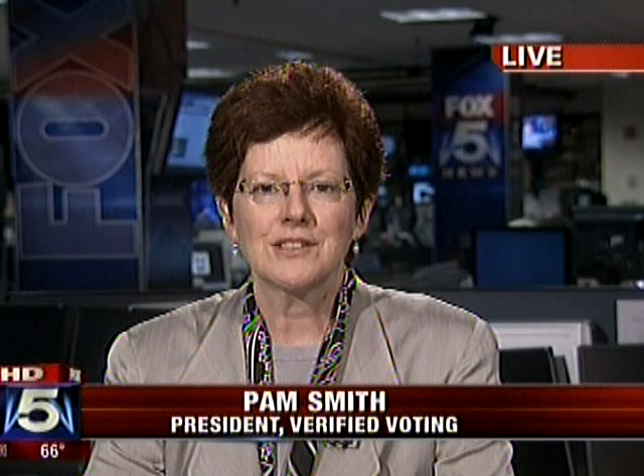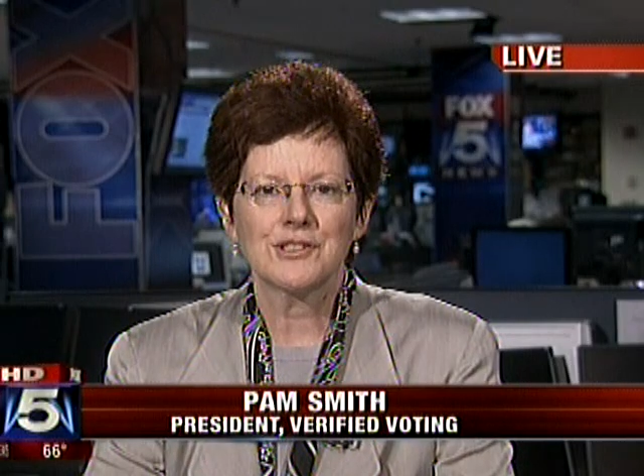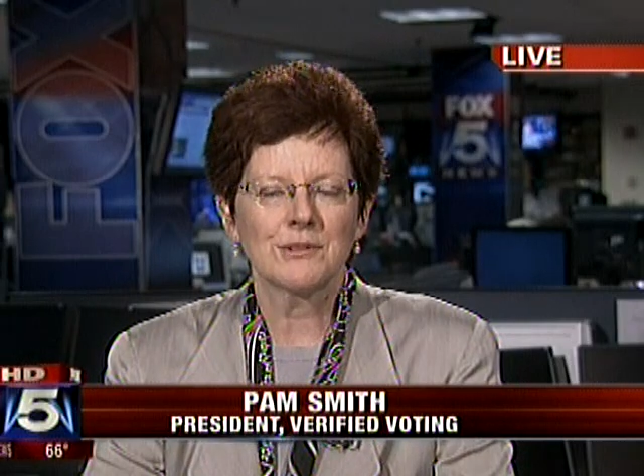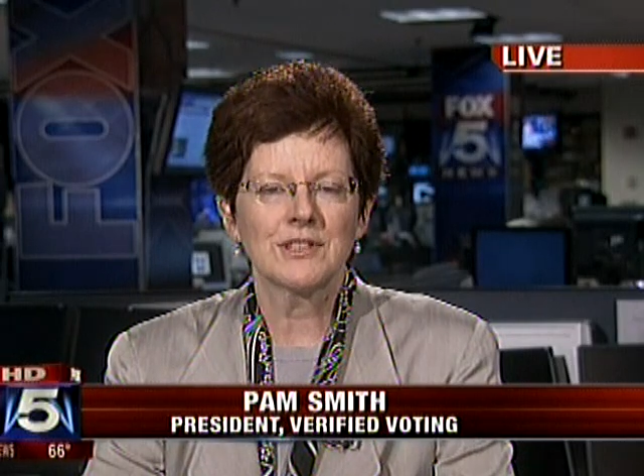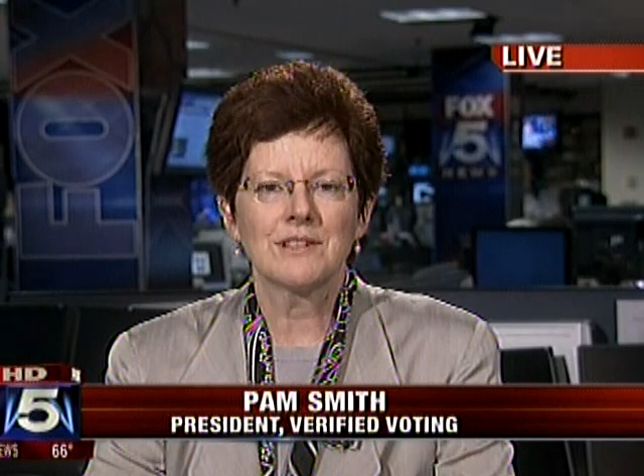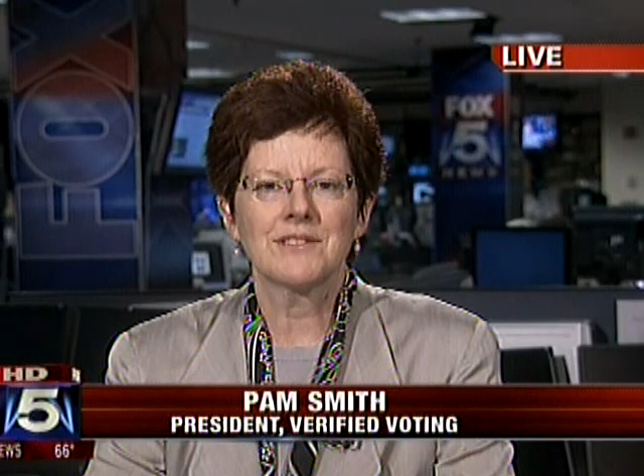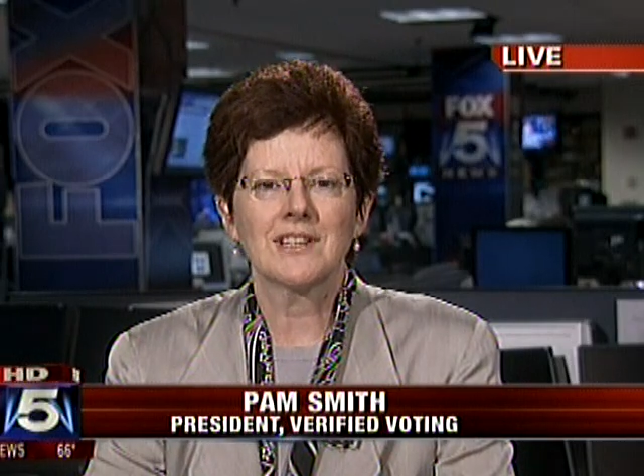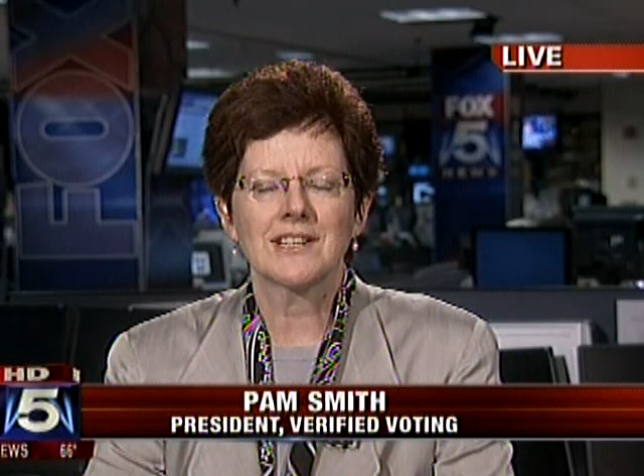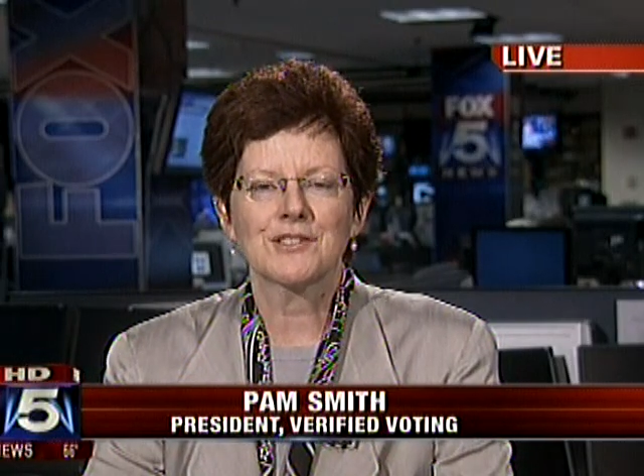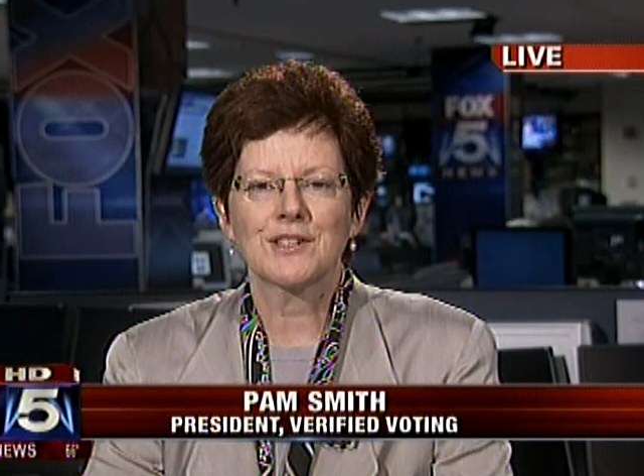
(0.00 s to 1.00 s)
Don't love the
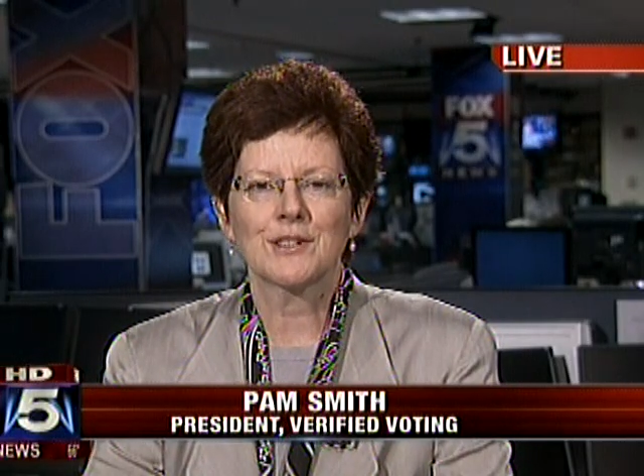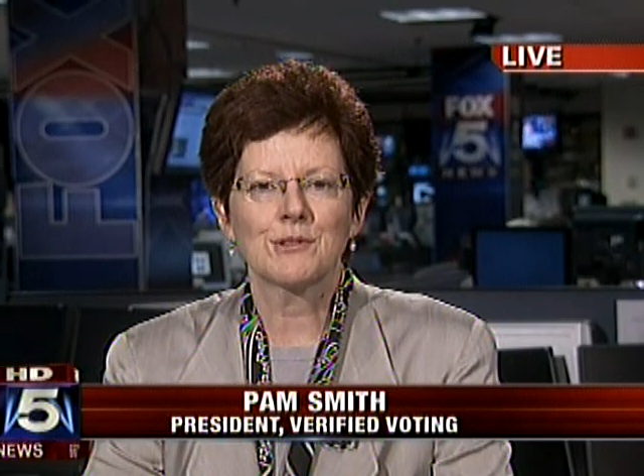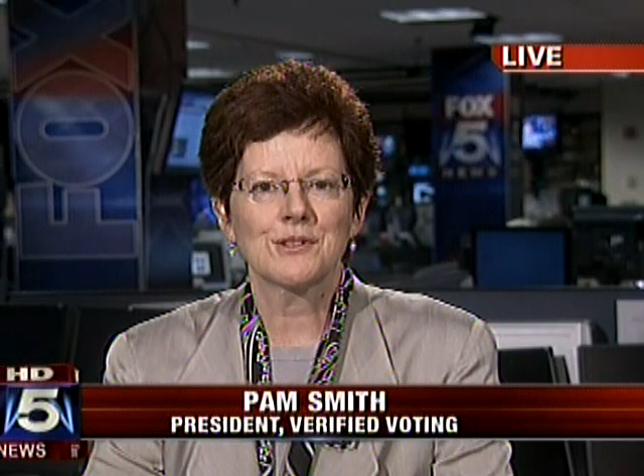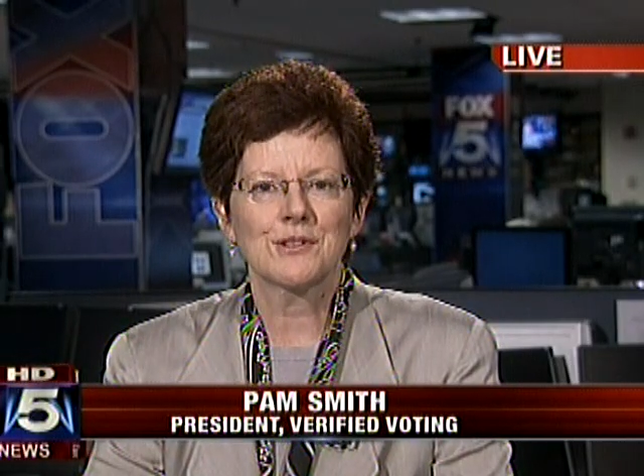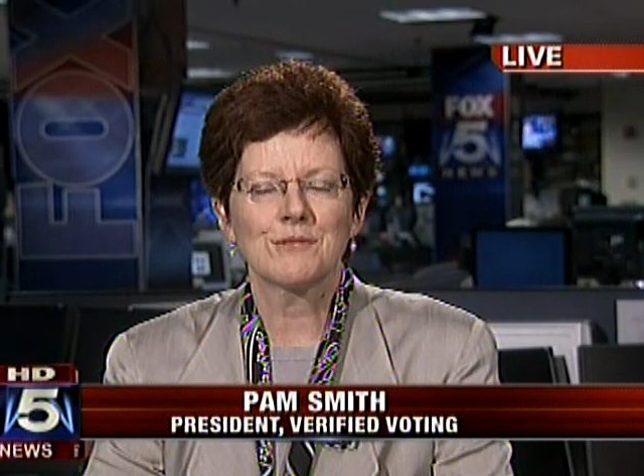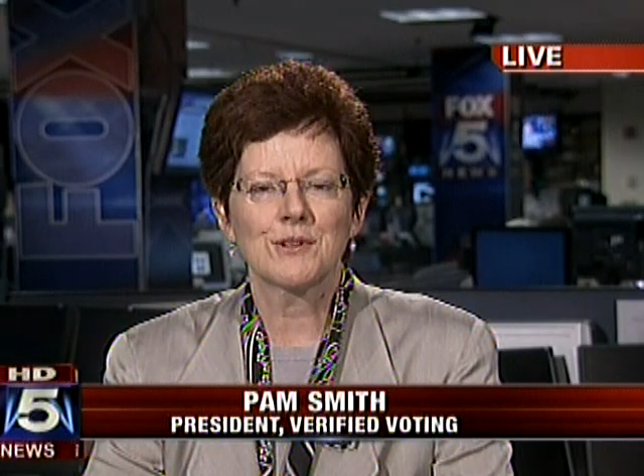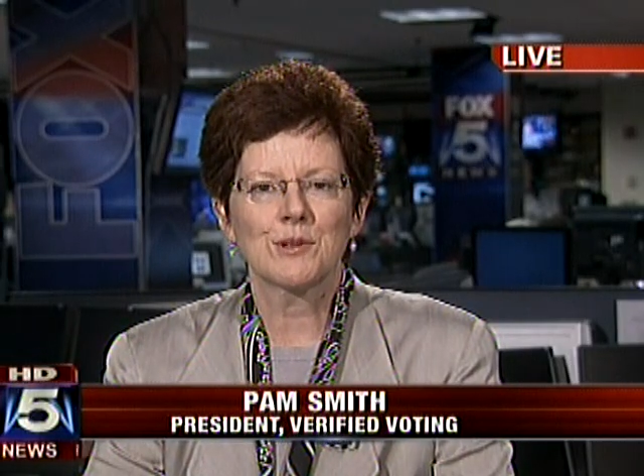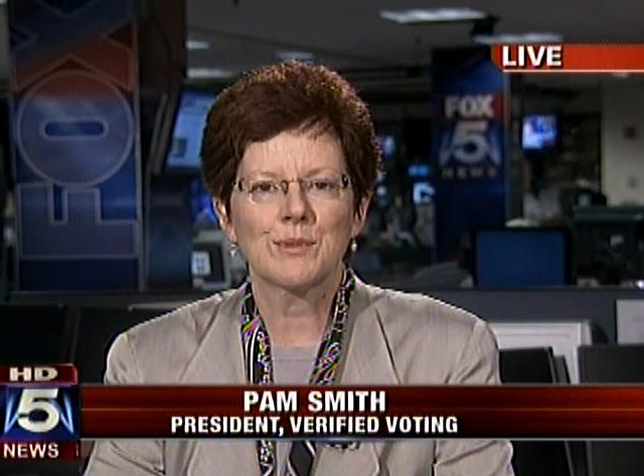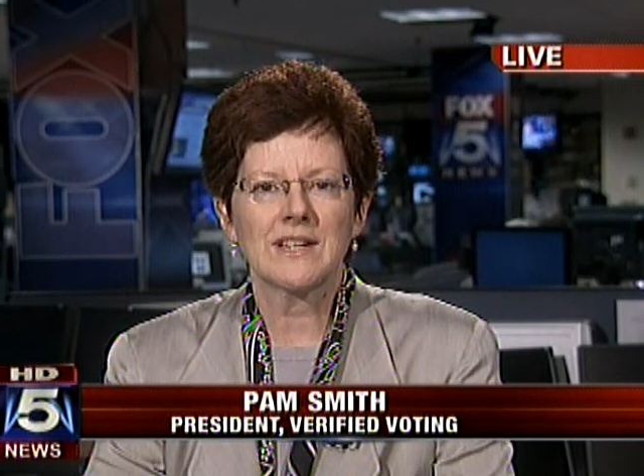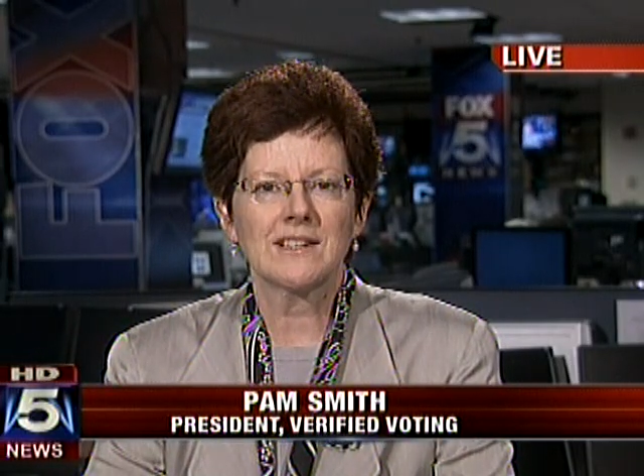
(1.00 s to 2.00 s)
electronic return of
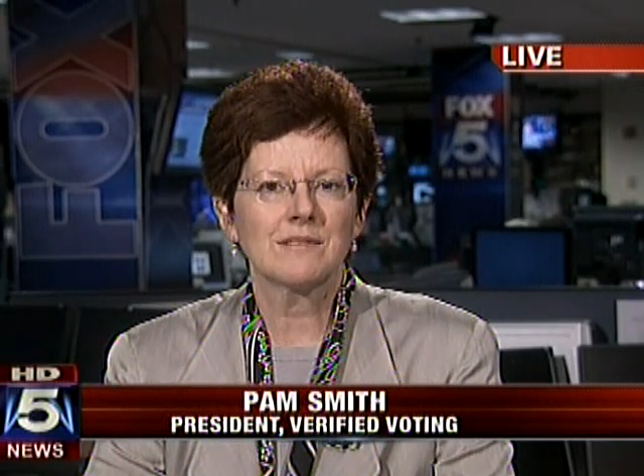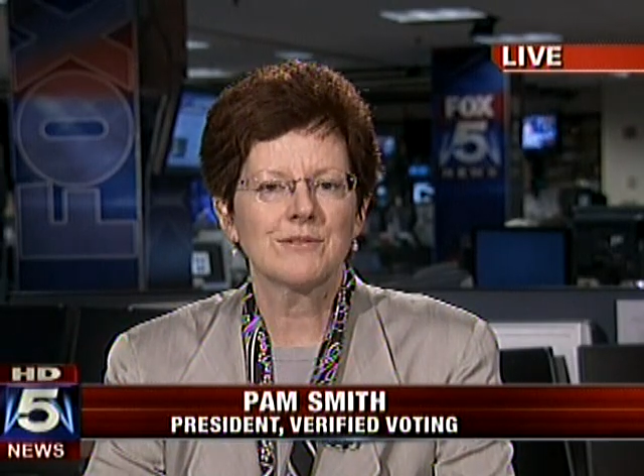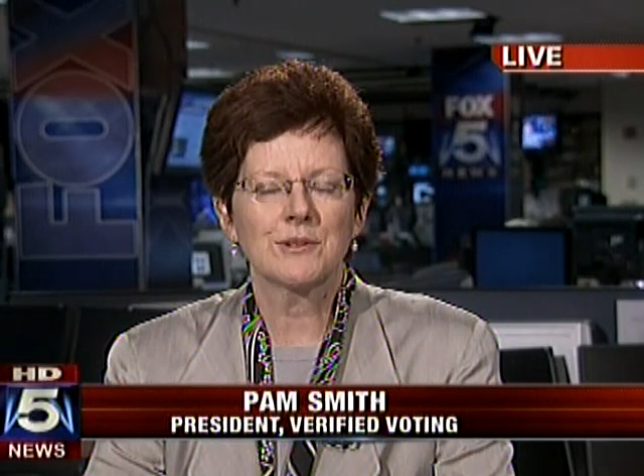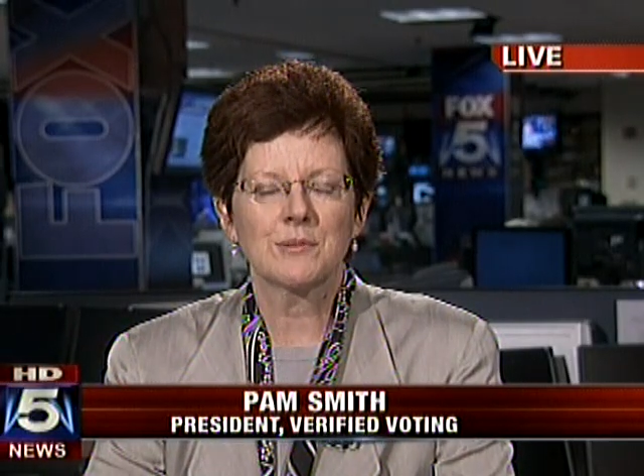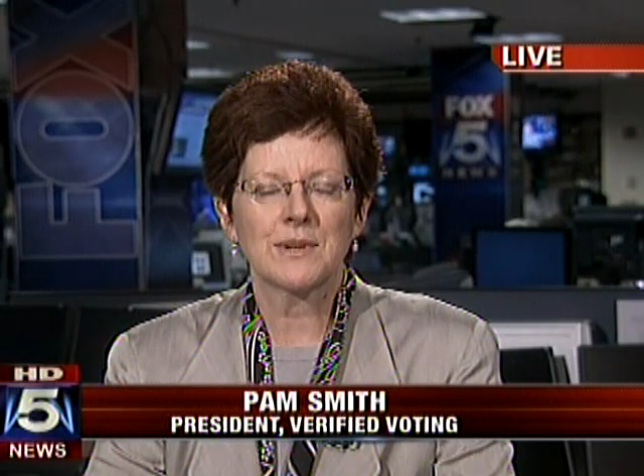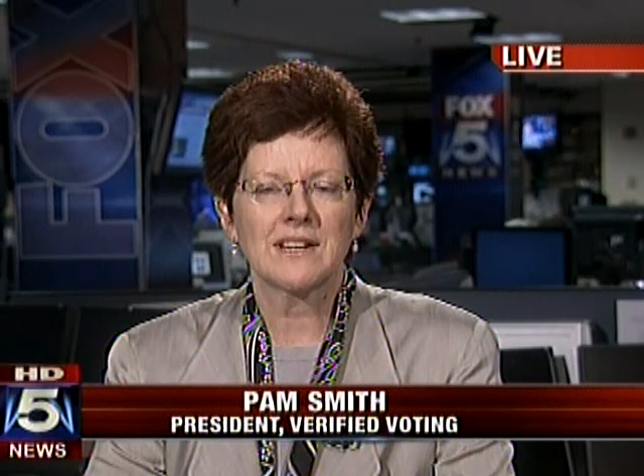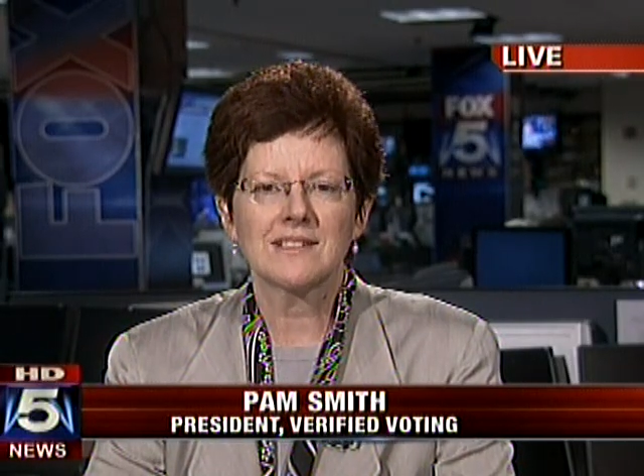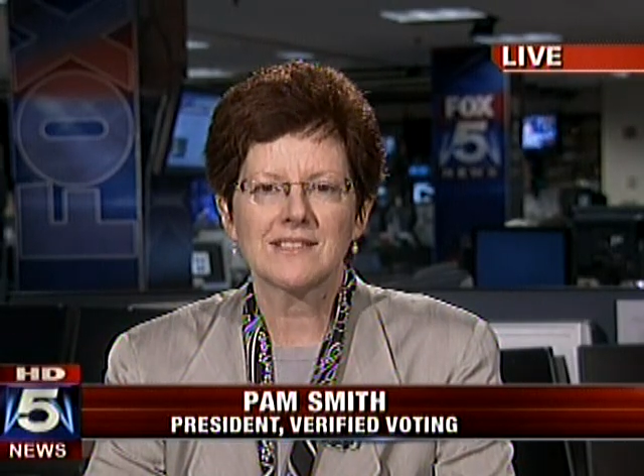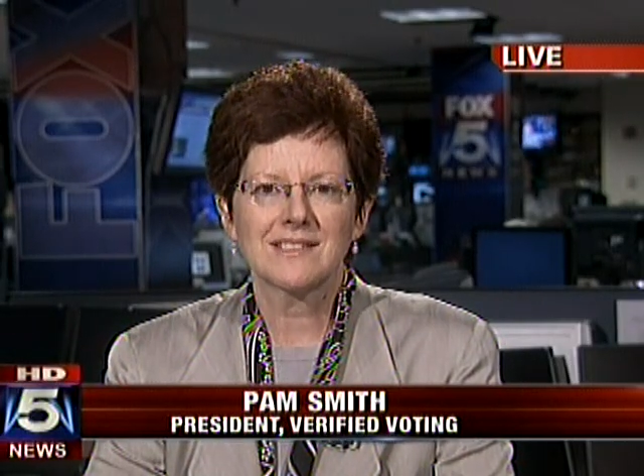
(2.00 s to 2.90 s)
voted ballots.